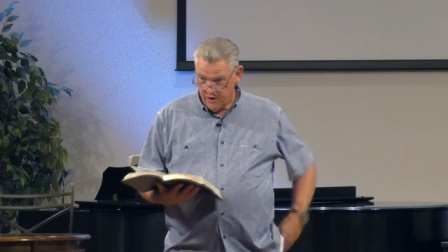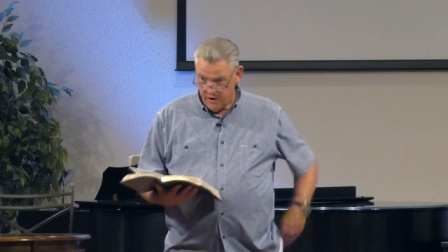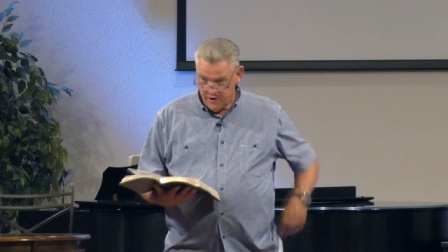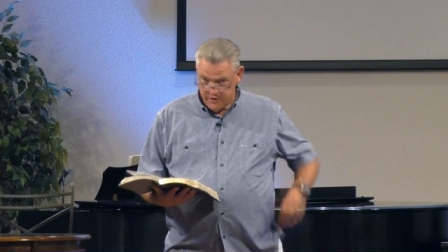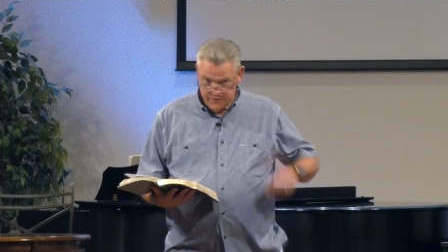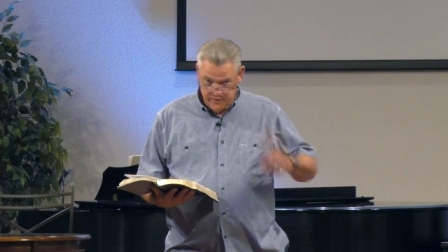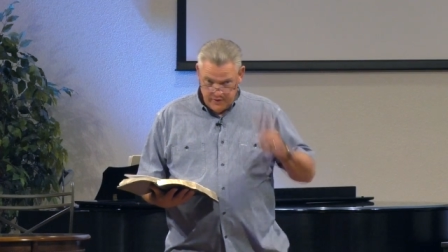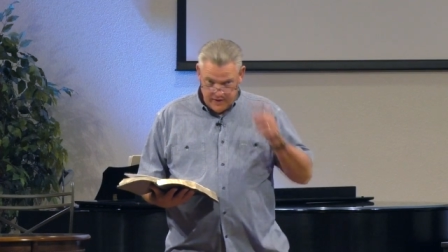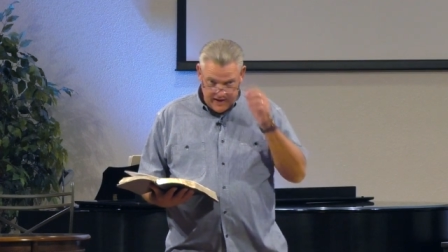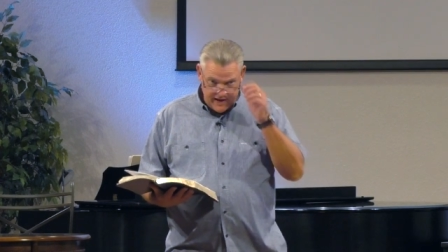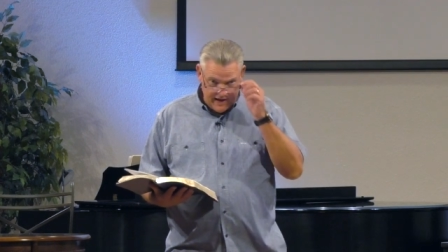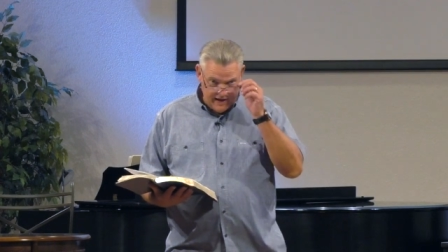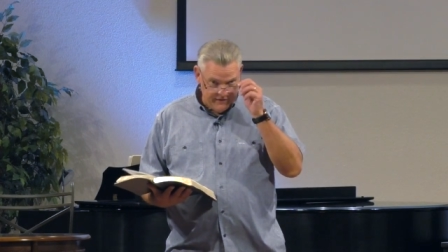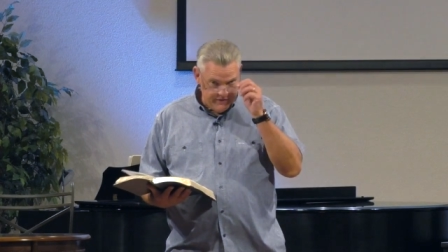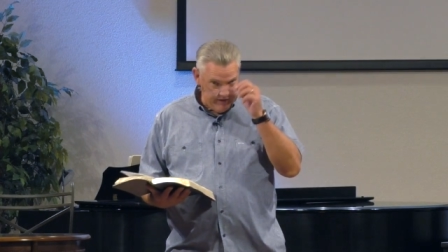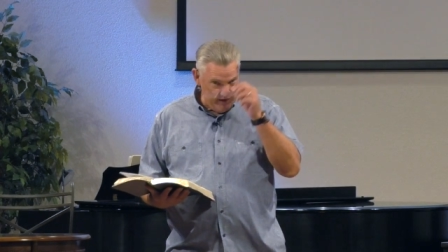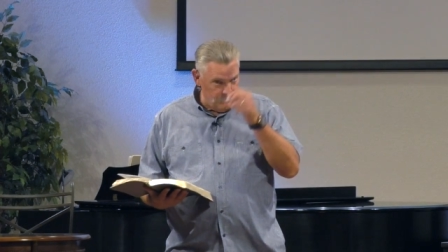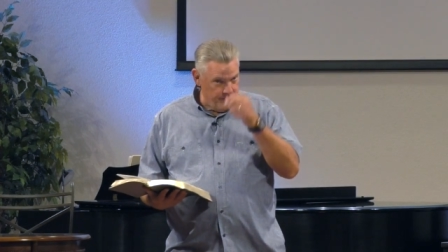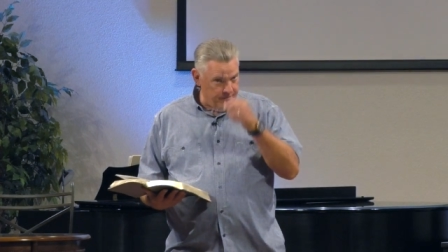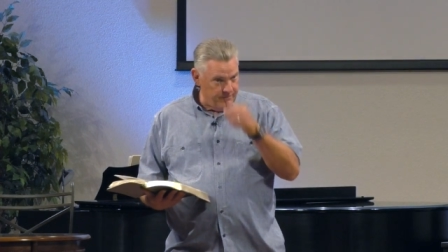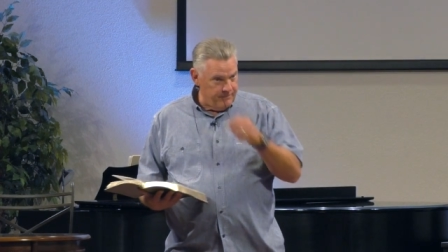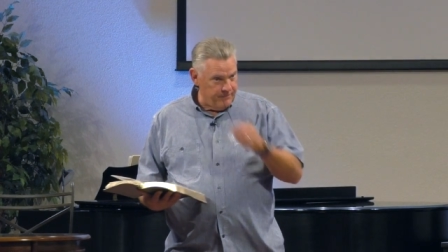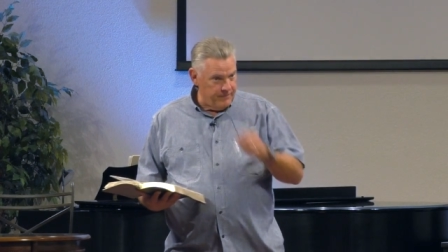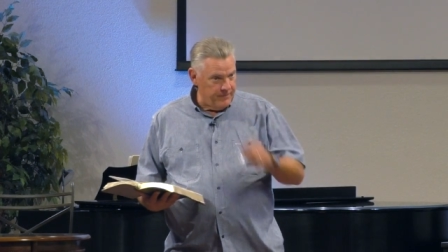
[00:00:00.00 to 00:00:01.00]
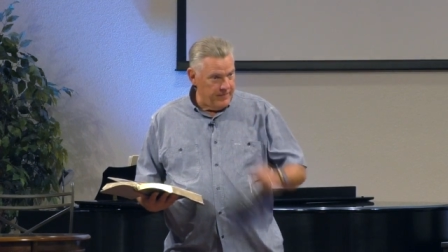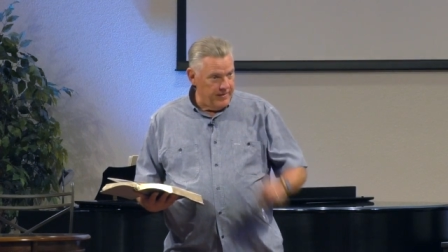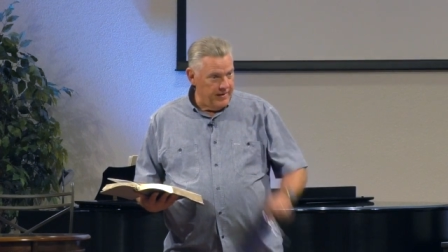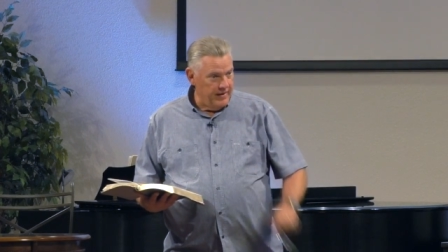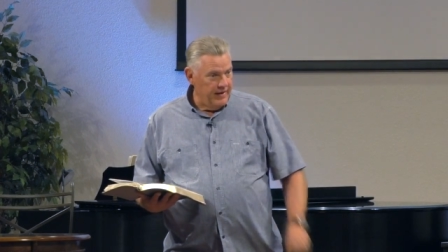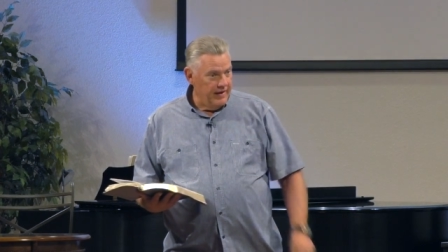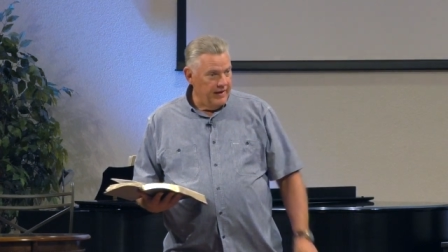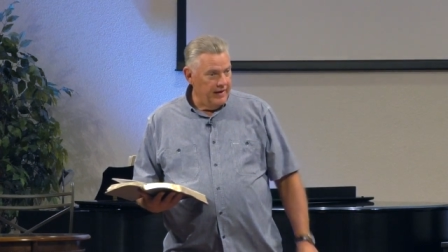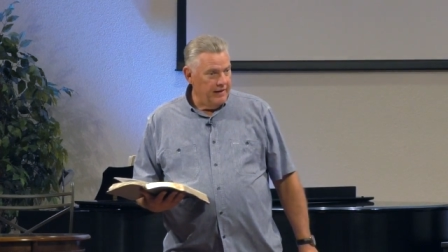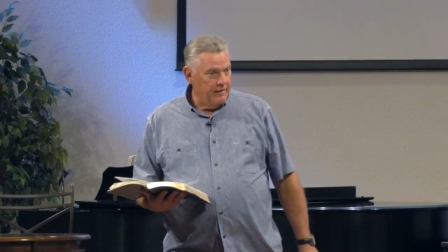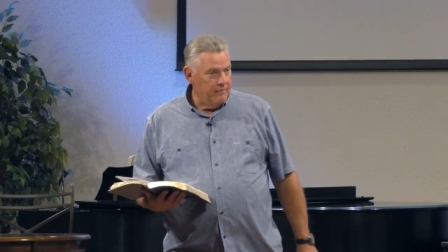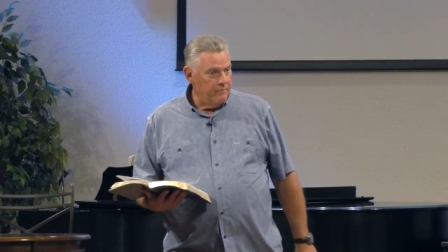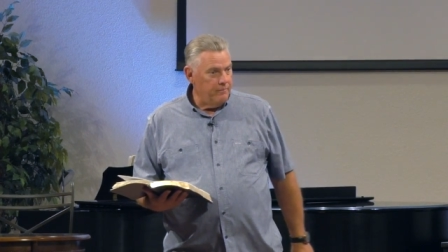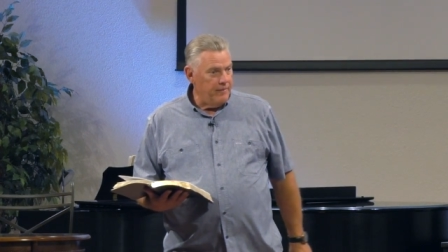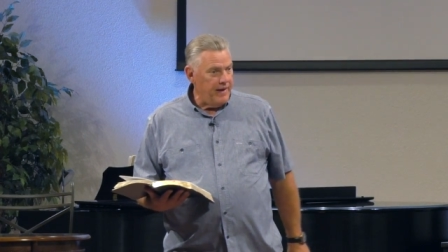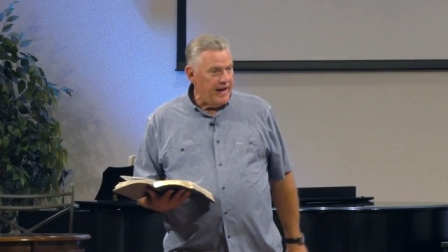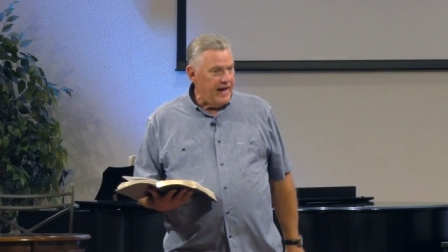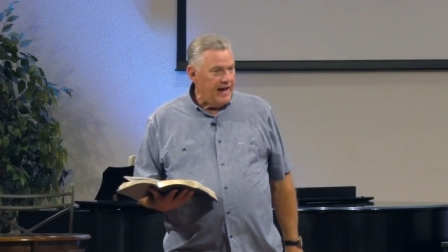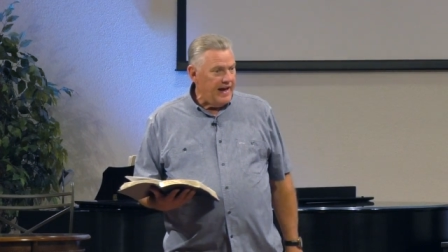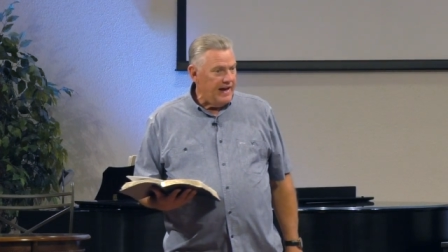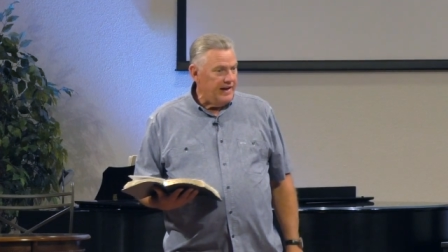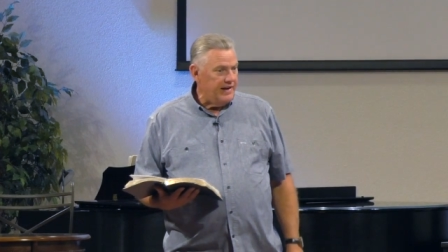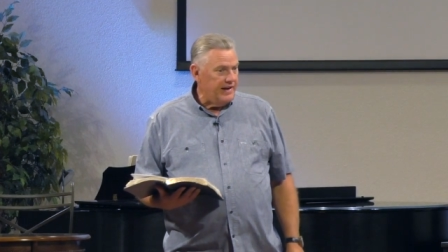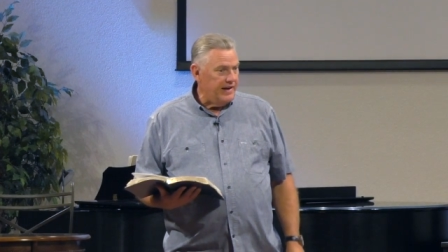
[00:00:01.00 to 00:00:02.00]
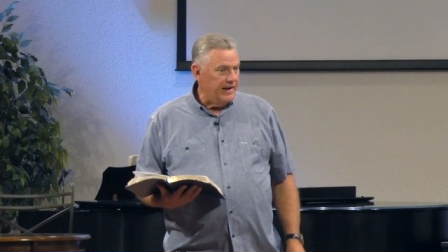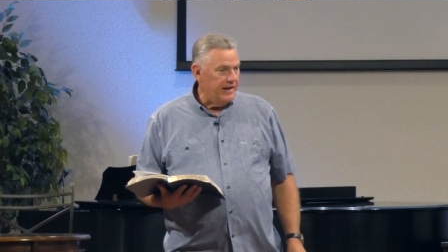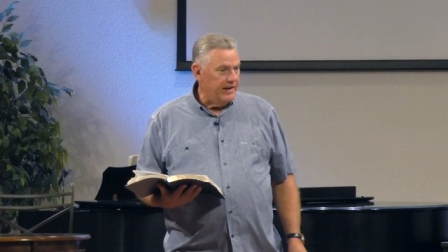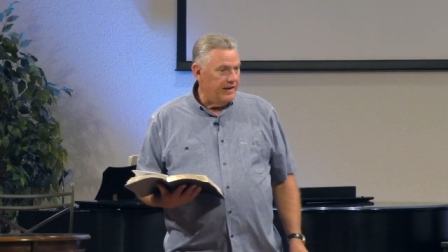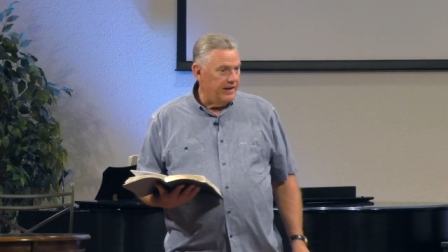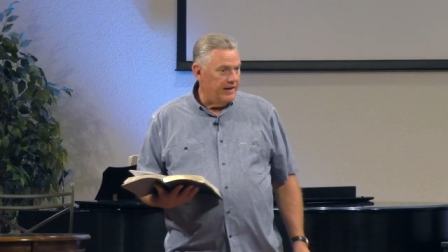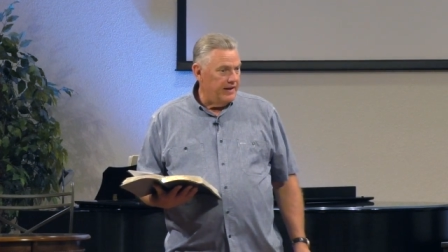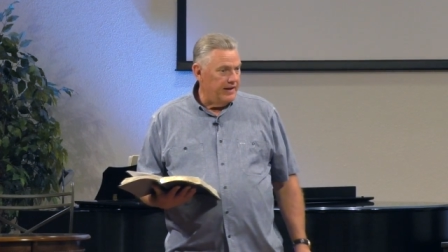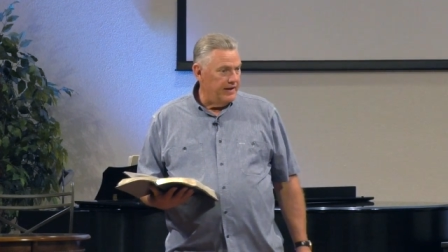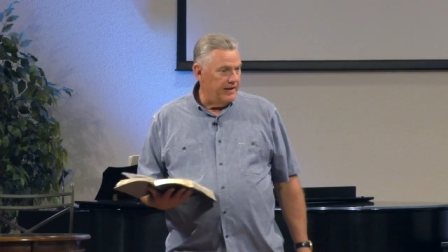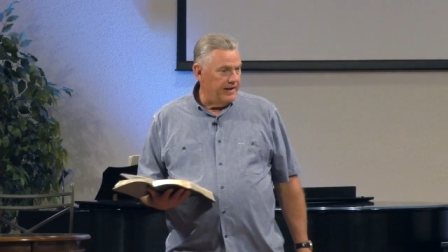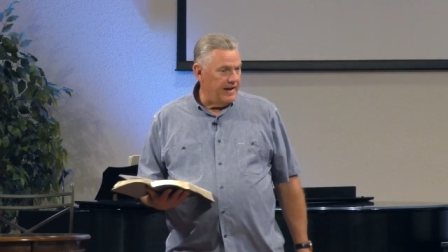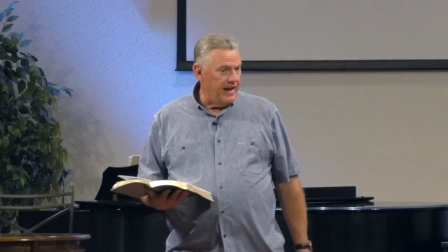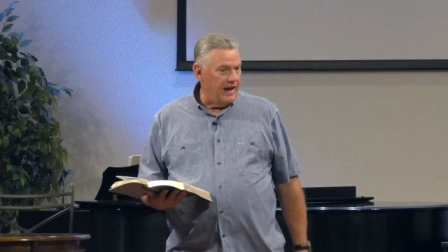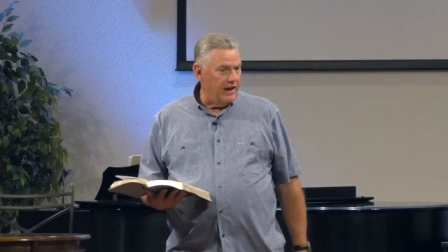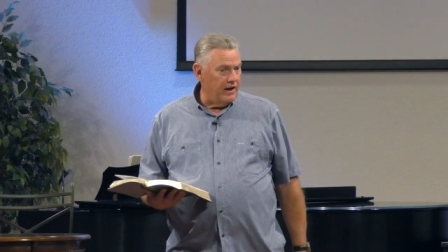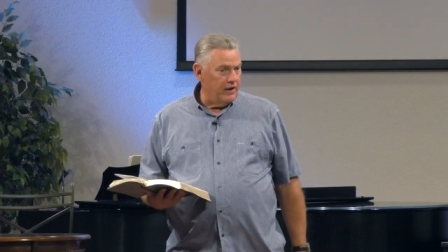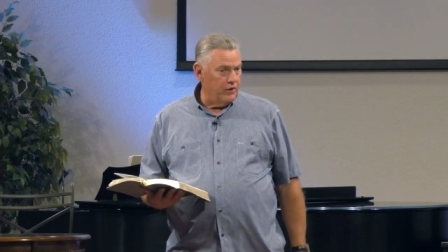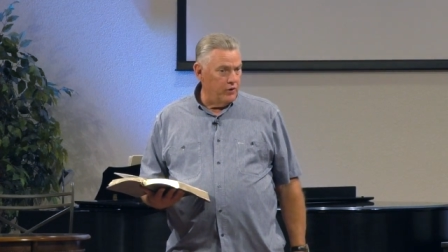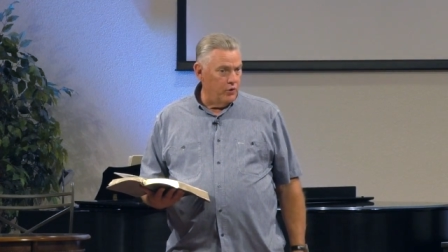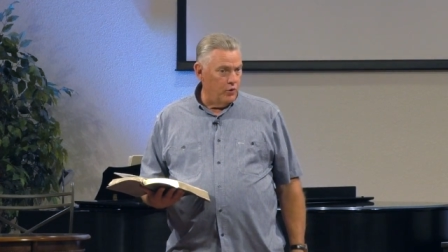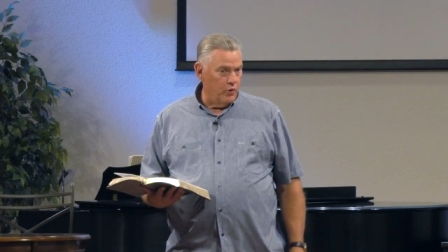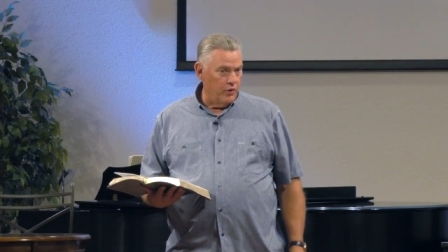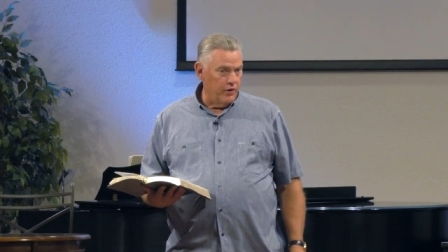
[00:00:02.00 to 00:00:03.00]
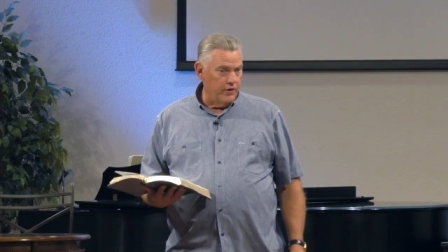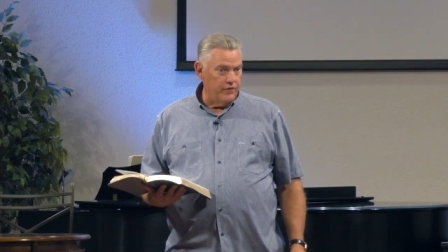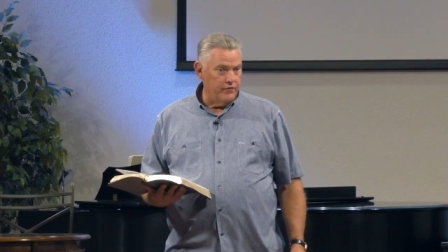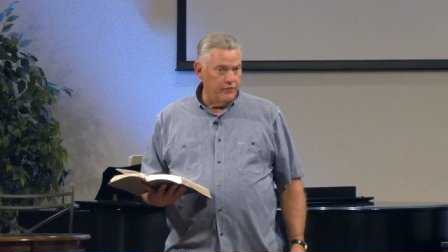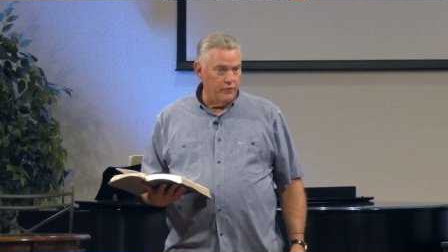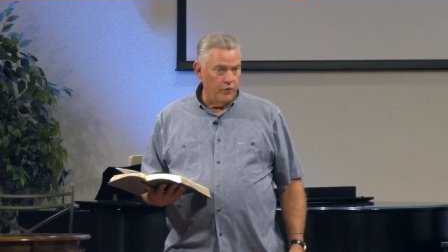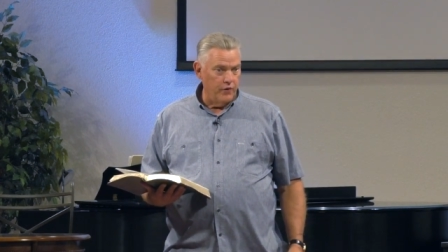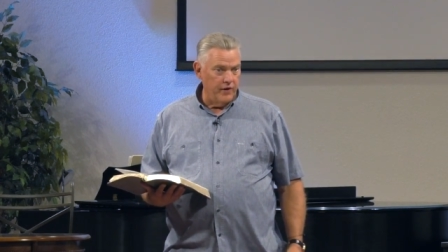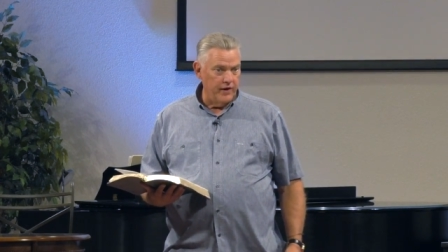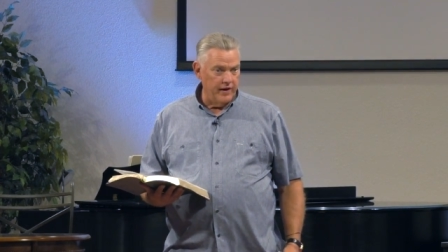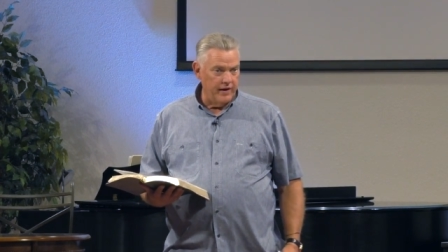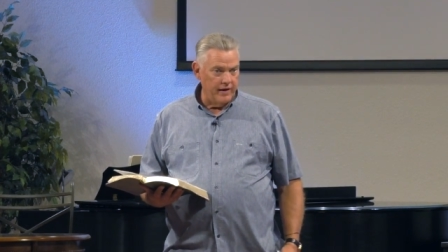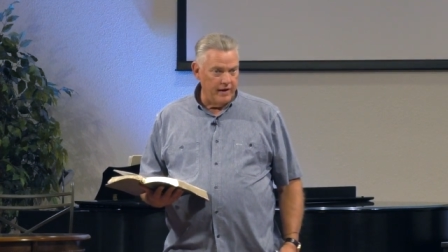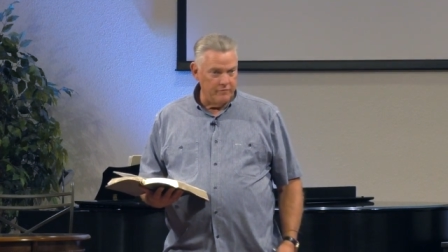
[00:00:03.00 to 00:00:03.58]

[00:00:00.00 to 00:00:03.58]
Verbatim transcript: Also, I have some bad uh, allegories for you.